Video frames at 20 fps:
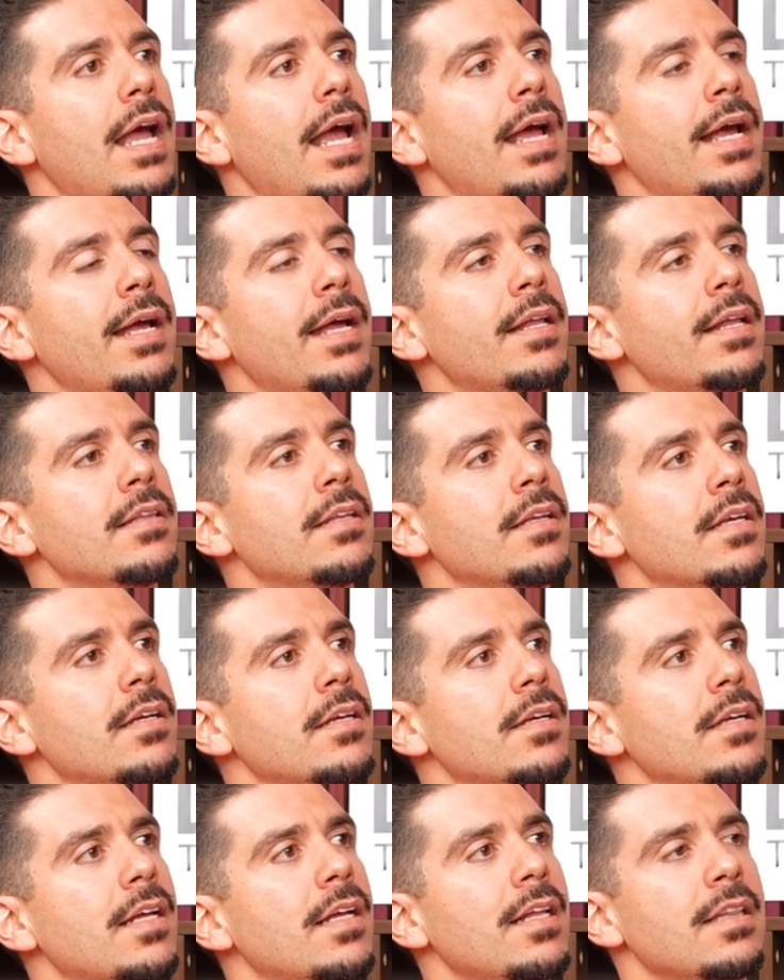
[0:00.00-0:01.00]
And
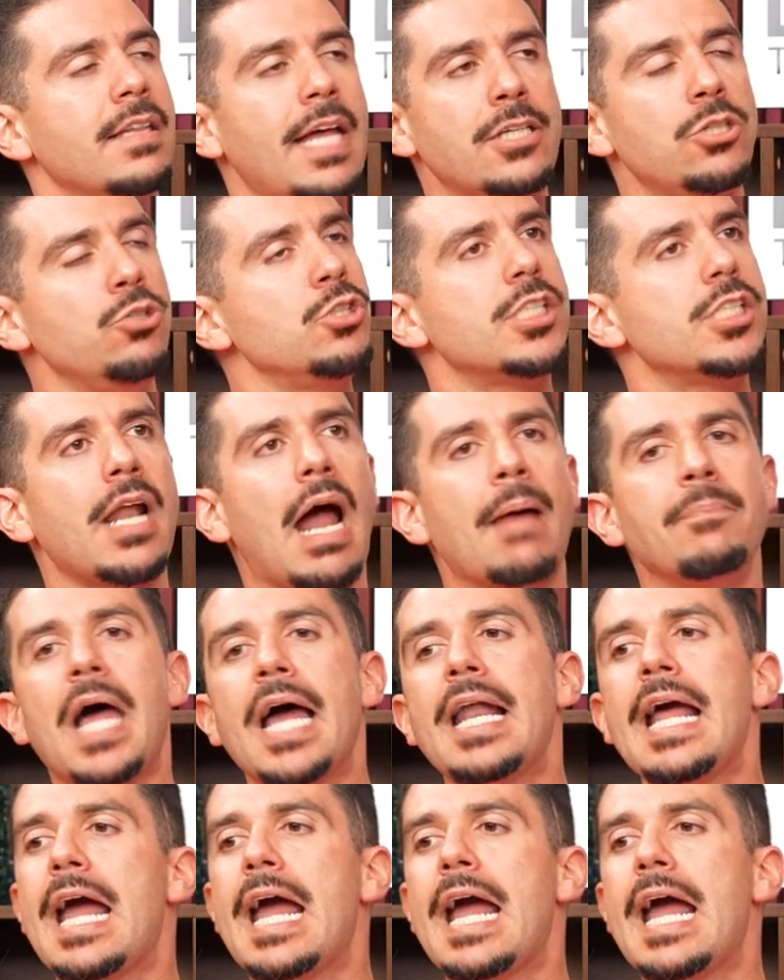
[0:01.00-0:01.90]
like you said, I'm not